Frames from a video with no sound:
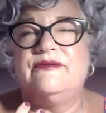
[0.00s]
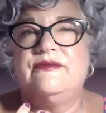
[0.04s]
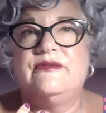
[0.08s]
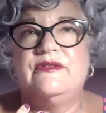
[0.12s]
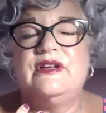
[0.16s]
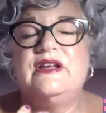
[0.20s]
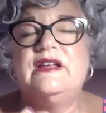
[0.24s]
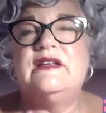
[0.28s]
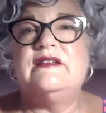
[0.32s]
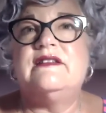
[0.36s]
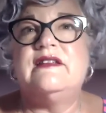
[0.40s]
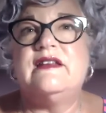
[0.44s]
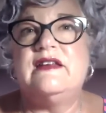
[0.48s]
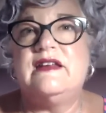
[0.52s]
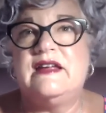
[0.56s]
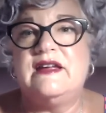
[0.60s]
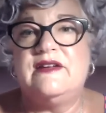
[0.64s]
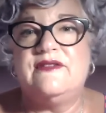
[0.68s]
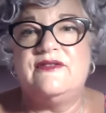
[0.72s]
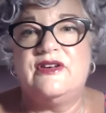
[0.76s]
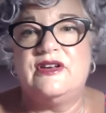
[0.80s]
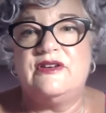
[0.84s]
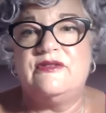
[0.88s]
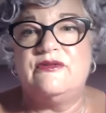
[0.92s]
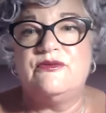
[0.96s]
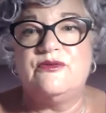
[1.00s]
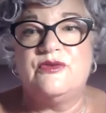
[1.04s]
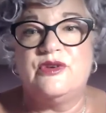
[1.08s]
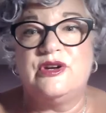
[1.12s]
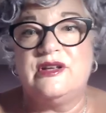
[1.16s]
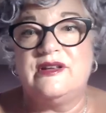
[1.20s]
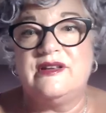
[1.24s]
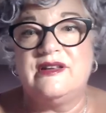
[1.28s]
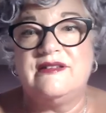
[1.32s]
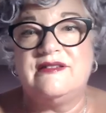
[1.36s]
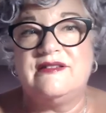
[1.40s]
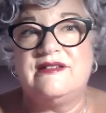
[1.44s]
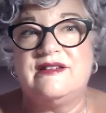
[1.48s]
isn't even
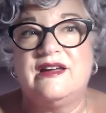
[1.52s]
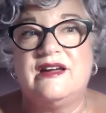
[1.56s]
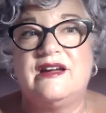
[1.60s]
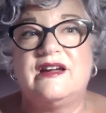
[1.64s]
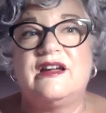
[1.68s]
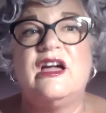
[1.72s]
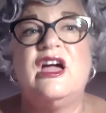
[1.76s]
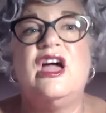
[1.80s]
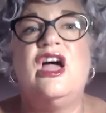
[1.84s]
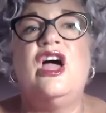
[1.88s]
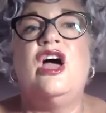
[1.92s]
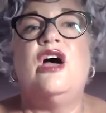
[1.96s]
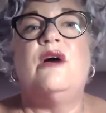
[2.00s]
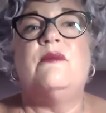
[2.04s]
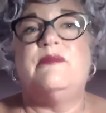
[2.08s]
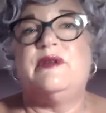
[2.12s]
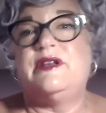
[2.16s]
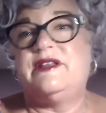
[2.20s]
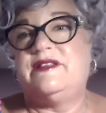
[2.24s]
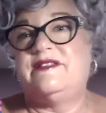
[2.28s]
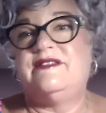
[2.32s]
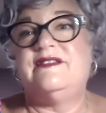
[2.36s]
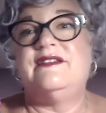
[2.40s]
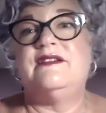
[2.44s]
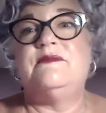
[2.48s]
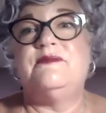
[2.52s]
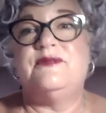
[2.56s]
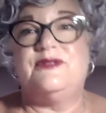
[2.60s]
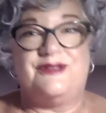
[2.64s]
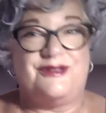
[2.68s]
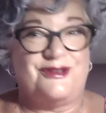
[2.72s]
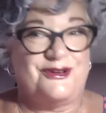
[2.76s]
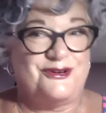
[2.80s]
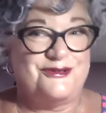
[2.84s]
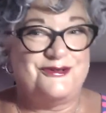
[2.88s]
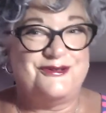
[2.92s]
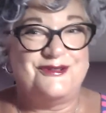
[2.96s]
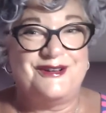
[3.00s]
realistic, but it seems
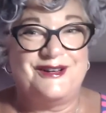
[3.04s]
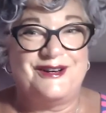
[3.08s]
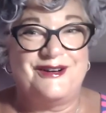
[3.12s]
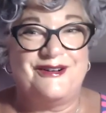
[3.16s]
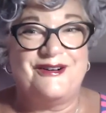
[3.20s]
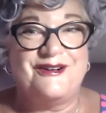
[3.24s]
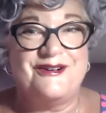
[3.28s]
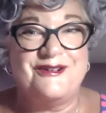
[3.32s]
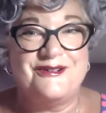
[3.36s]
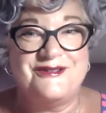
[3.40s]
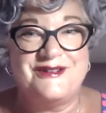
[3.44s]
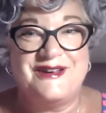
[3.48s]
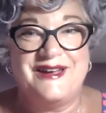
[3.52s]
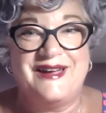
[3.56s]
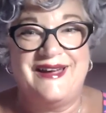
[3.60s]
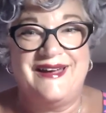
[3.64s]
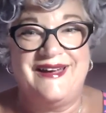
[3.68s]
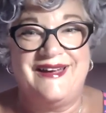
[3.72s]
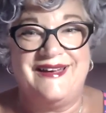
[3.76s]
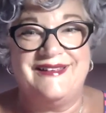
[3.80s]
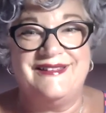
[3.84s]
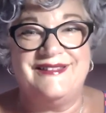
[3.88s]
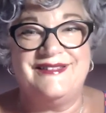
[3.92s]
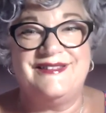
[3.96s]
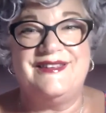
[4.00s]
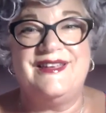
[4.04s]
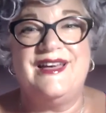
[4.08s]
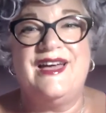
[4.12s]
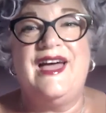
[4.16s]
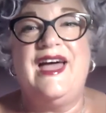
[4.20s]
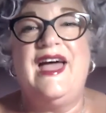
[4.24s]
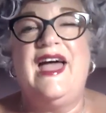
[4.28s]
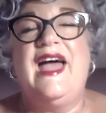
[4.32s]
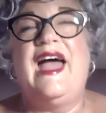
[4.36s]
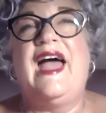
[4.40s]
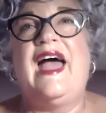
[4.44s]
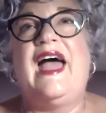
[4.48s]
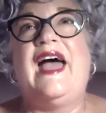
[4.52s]
so in our own heads.
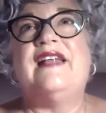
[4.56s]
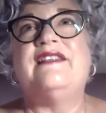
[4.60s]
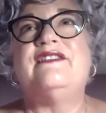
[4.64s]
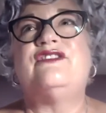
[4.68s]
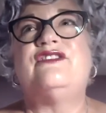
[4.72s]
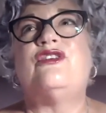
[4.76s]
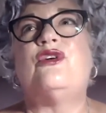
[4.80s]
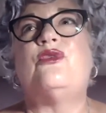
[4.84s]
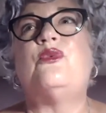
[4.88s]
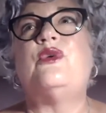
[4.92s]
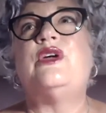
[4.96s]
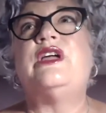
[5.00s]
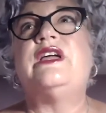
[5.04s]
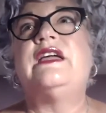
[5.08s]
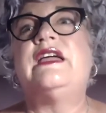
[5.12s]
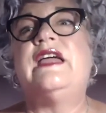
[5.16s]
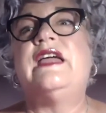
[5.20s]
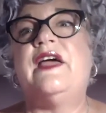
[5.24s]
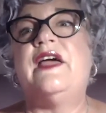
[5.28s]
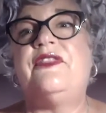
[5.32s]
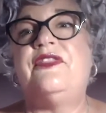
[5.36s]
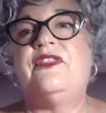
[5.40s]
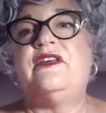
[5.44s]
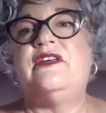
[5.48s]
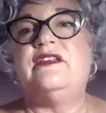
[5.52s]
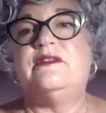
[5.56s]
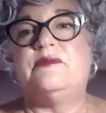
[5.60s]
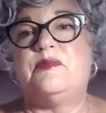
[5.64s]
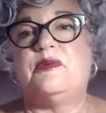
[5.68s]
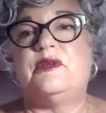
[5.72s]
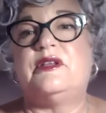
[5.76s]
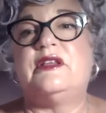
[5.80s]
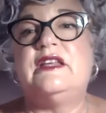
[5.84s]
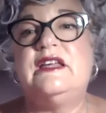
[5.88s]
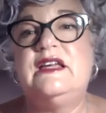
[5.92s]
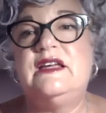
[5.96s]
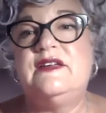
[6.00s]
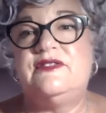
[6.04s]
And so we get these
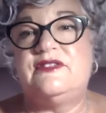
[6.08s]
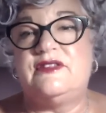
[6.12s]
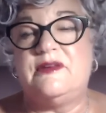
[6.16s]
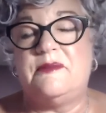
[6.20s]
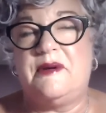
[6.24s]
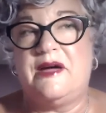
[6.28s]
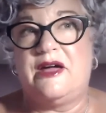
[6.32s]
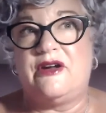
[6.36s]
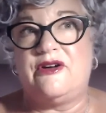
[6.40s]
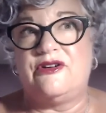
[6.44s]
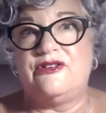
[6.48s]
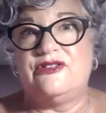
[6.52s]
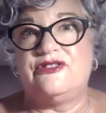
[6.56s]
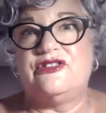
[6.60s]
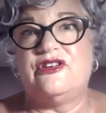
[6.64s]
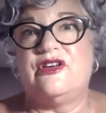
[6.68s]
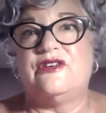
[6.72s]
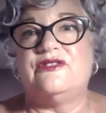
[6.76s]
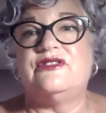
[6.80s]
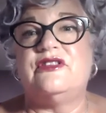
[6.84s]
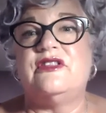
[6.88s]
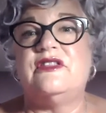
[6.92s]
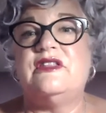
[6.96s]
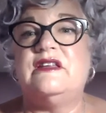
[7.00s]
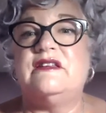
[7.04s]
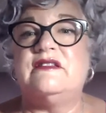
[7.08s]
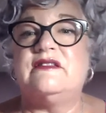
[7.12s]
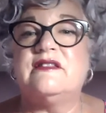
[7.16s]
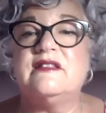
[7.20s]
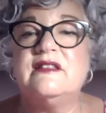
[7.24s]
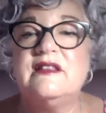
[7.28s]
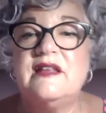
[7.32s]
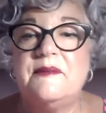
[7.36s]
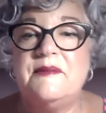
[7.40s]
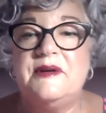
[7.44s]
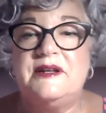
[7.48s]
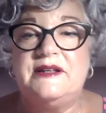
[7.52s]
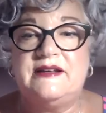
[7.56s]
beliefs about ourselves and these
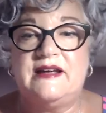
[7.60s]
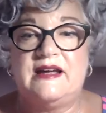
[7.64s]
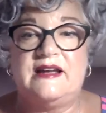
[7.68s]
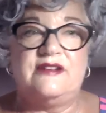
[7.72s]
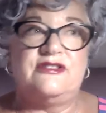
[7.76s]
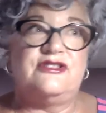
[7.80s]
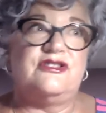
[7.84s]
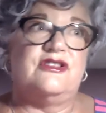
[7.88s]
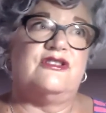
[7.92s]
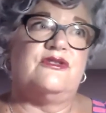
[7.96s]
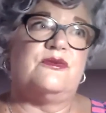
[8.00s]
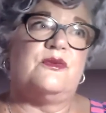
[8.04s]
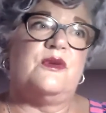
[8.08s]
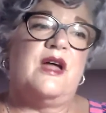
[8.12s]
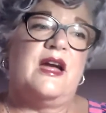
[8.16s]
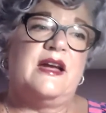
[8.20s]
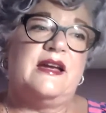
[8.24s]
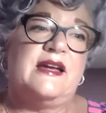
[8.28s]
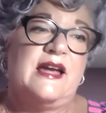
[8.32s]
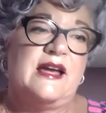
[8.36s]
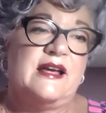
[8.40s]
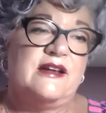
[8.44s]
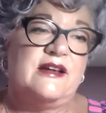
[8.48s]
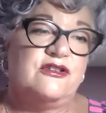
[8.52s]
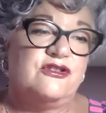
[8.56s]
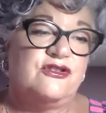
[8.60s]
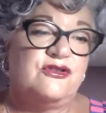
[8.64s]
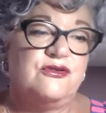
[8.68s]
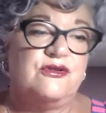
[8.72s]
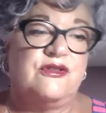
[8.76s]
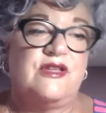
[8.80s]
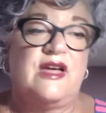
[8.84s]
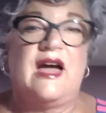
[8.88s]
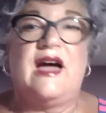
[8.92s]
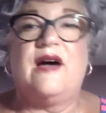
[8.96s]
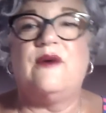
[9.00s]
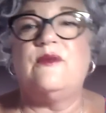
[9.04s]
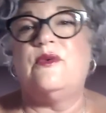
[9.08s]
limitations. Well, I can't do
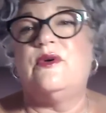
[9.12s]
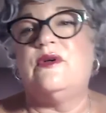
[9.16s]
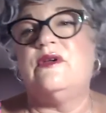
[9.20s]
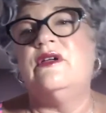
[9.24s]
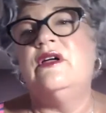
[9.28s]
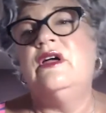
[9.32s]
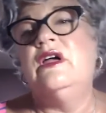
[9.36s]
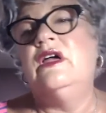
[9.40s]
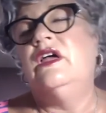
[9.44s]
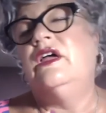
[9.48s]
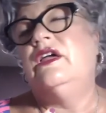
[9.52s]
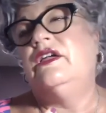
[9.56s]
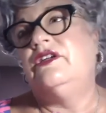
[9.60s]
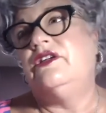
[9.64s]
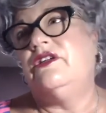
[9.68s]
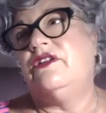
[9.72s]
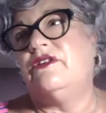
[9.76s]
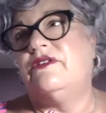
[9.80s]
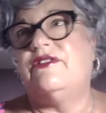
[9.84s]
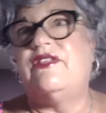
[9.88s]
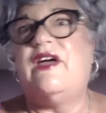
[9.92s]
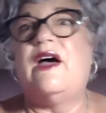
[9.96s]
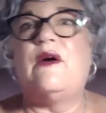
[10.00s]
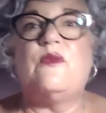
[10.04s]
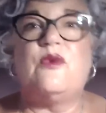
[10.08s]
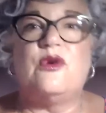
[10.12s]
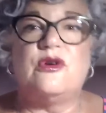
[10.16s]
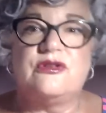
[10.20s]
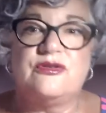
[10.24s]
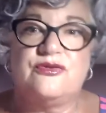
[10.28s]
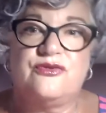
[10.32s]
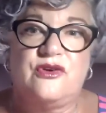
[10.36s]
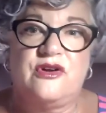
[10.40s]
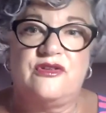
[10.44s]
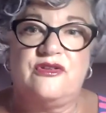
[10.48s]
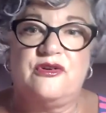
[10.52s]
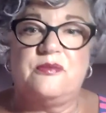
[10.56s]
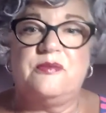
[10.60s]
that. Well, that works
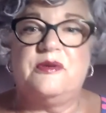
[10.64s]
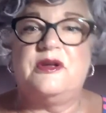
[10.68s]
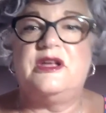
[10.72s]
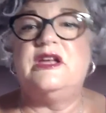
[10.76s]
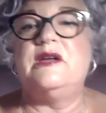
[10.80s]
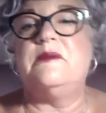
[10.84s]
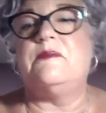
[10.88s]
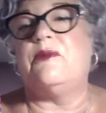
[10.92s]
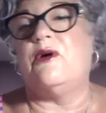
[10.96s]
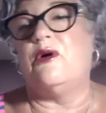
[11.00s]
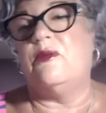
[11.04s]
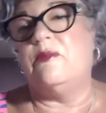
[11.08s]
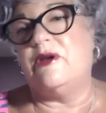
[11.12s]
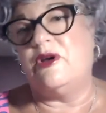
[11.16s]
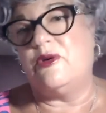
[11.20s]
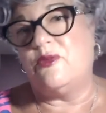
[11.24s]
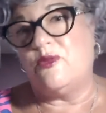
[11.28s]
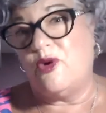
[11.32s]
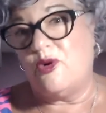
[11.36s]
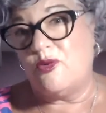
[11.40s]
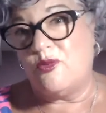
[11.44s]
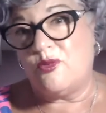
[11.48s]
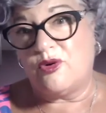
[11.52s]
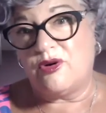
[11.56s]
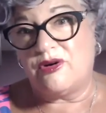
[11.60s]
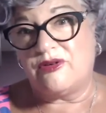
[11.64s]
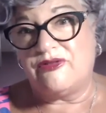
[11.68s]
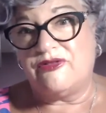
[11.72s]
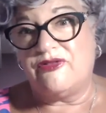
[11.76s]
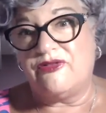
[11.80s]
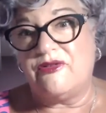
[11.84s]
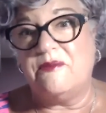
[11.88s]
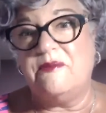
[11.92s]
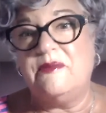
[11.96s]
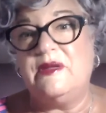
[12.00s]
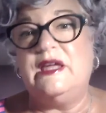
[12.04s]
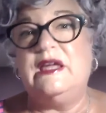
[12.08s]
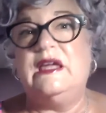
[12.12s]
for other people, but it won't work for
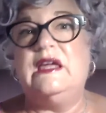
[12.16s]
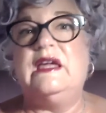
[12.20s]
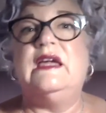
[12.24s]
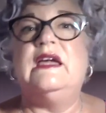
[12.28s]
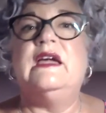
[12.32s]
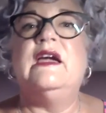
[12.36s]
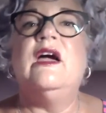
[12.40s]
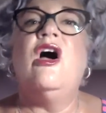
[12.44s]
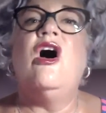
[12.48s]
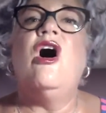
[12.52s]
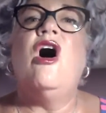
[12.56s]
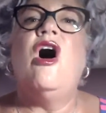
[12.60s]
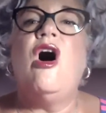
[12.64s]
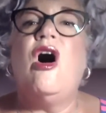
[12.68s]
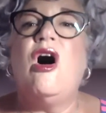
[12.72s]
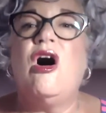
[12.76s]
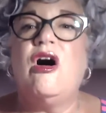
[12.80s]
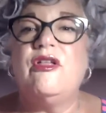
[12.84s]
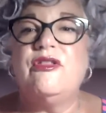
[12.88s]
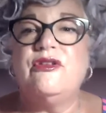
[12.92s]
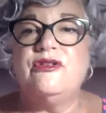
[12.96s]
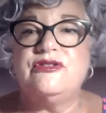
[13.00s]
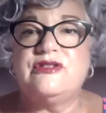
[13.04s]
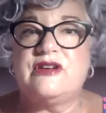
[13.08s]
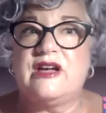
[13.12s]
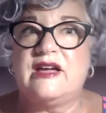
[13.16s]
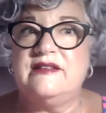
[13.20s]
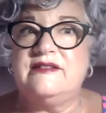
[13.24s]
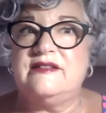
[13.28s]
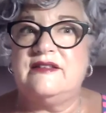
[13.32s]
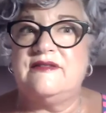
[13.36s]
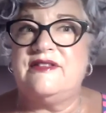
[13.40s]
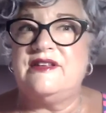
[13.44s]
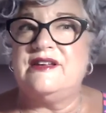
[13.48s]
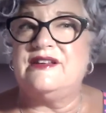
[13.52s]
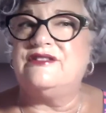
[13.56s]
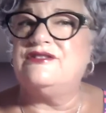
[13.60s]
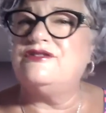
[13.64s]
me. All those kinds of
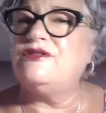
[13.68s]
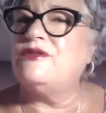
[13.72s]
things. So